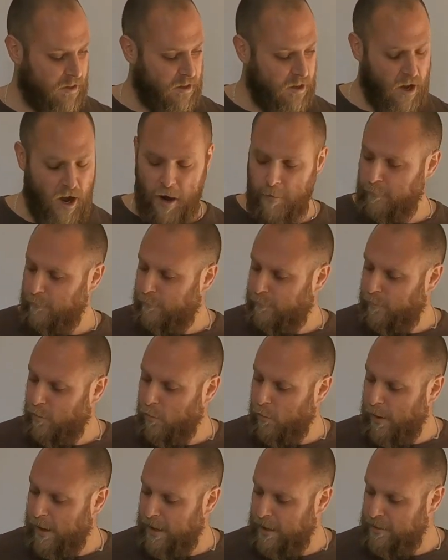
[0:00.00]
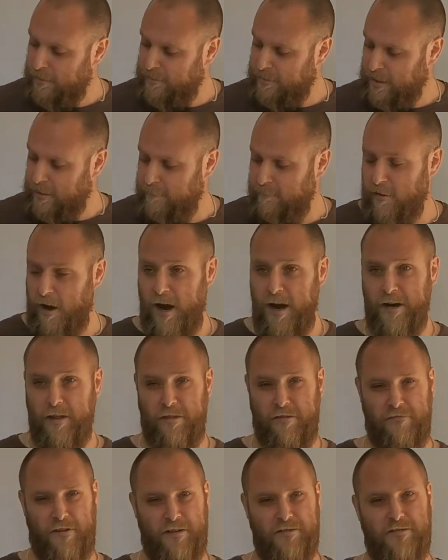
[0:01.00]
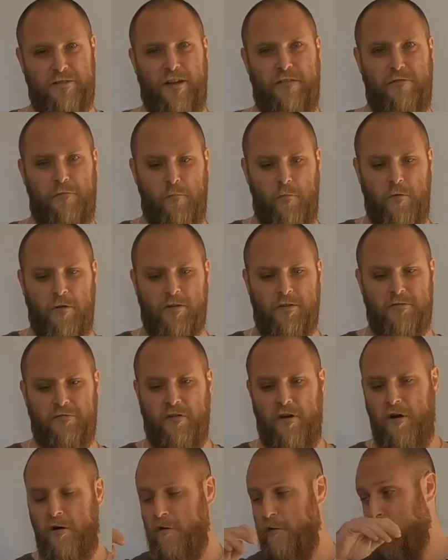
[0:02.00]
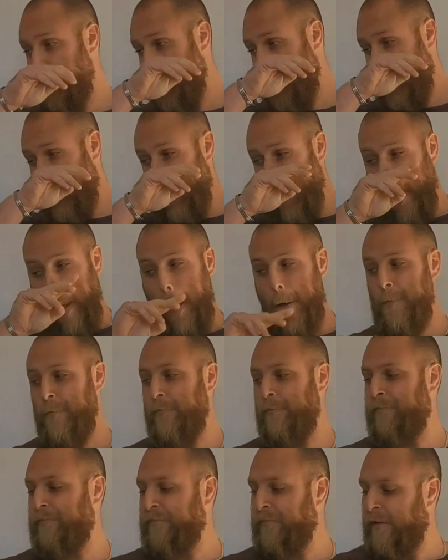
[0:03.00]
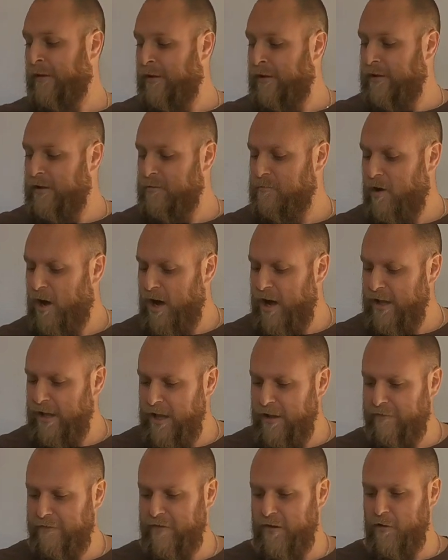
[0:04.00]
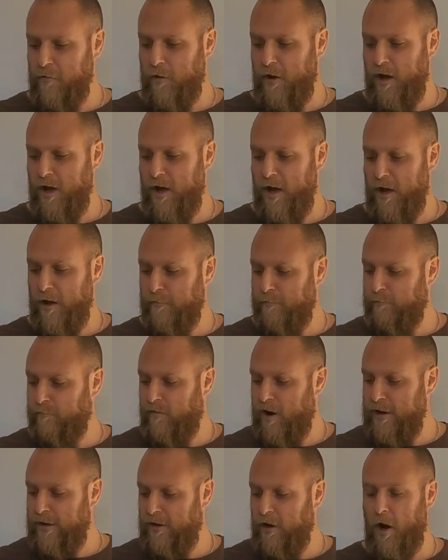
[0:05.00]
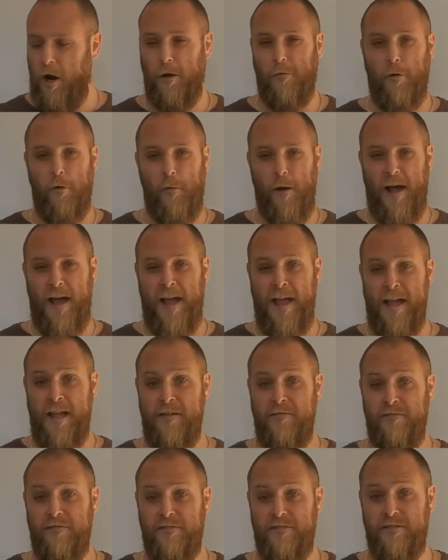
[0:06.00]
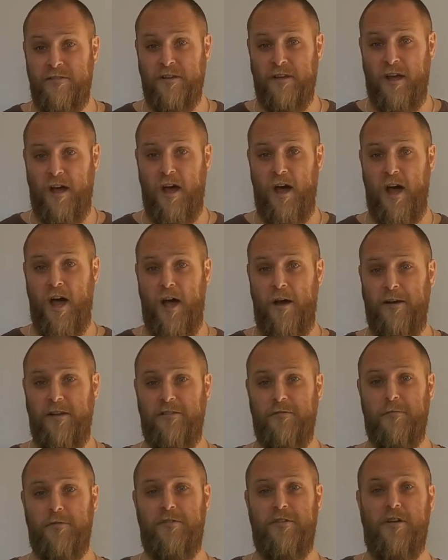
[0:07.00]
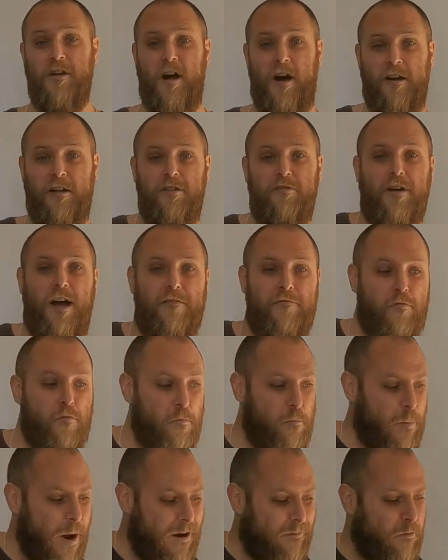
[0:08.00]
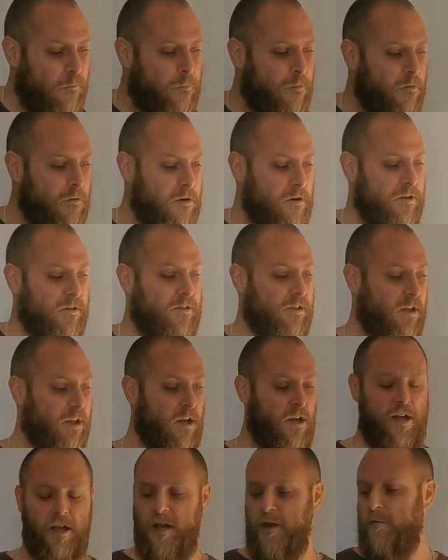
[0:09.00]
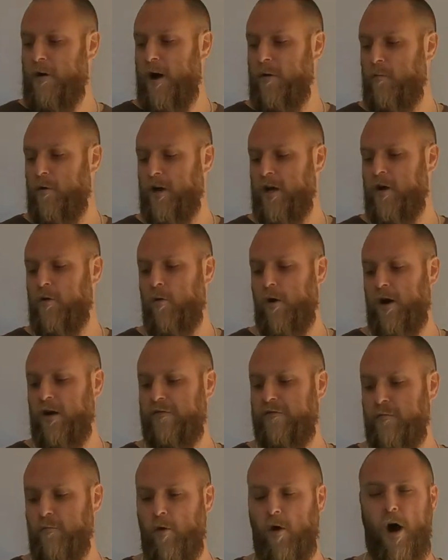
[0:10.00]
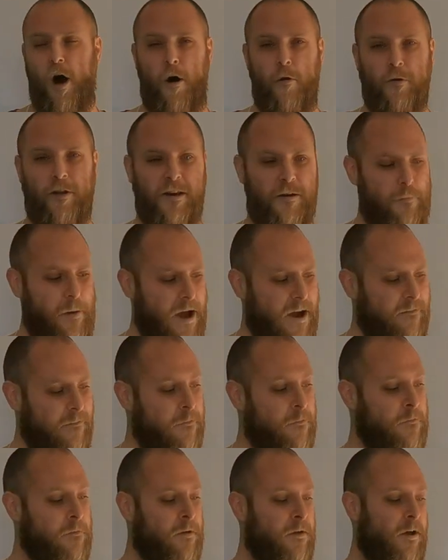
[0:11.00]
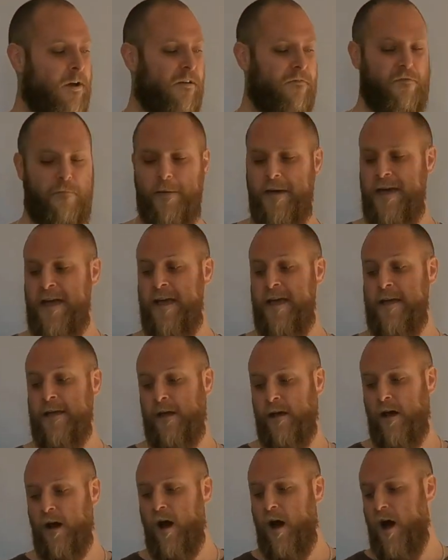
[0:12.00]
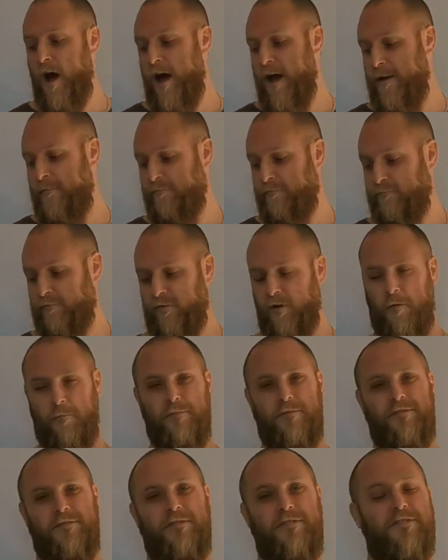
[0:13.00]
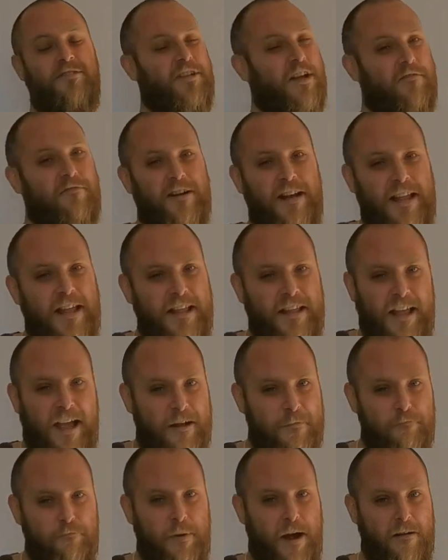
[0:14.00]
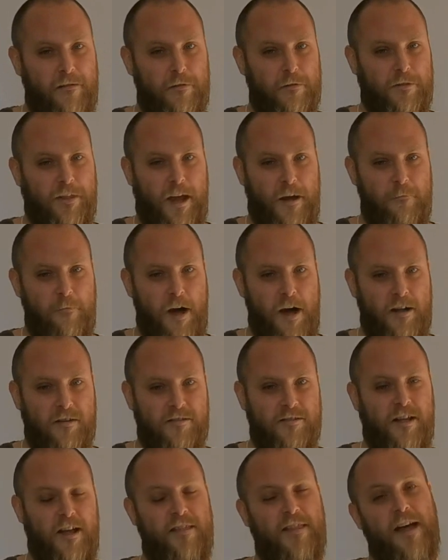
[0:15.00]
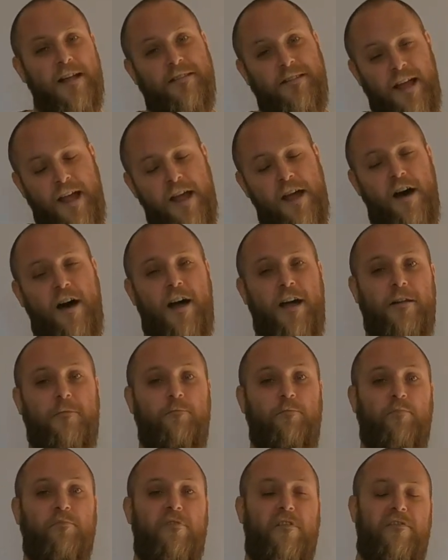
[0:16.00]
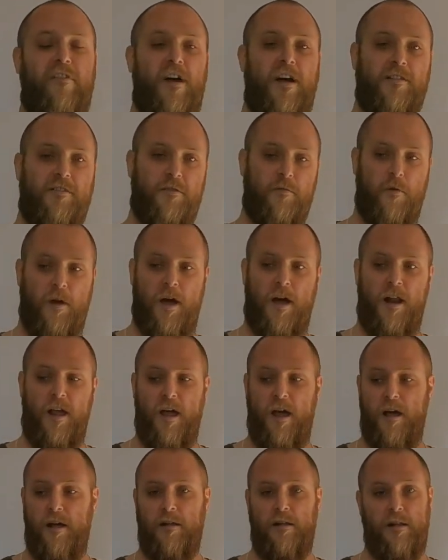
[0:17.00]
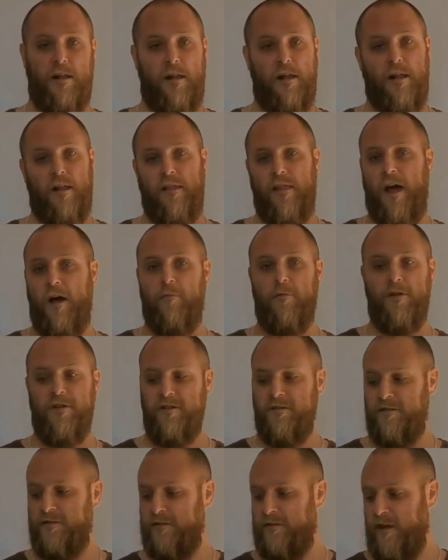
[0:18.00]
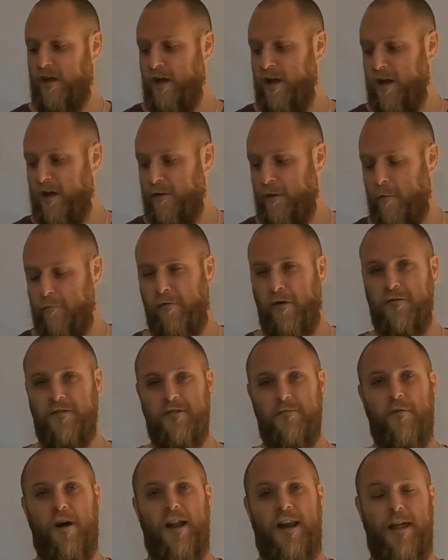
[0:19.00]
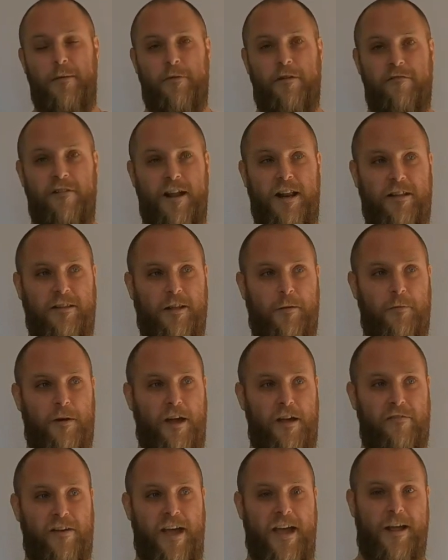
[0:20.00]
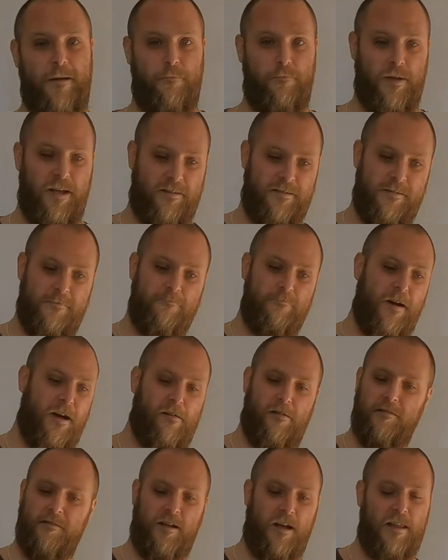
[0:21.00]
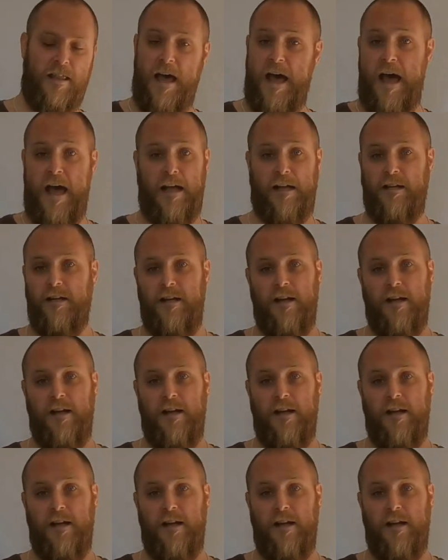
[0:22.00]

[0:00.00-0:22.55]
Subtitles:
I'm always going to ride a thruster for more control. You might, if you were riding hollower waves, and this was your kind of travel barrel board, you might want a quad for more hold in the barrel. For me, I'm not generally getting barreled that much. Like that day I referred to earlier, that was approaching my limit really, double overhead pitching barrels like that.